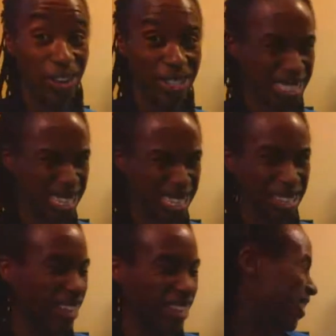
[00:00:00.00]
let's take a
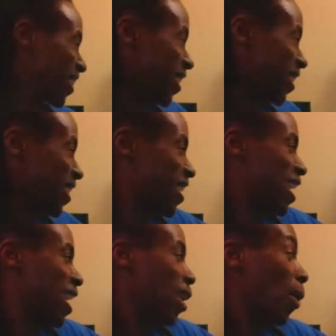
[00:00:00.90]
look.
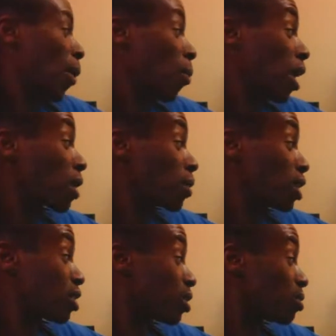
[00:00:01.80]
We will
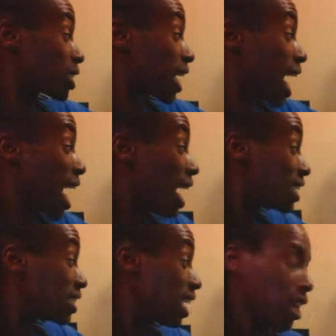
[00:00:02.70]
use
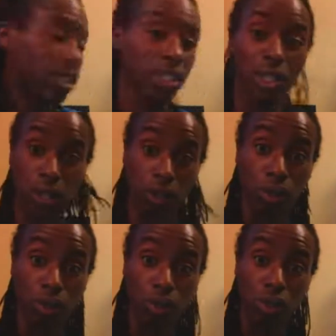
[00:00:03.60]
context
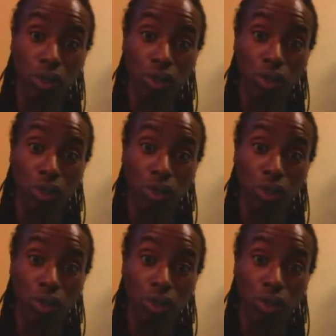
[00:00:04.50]
clues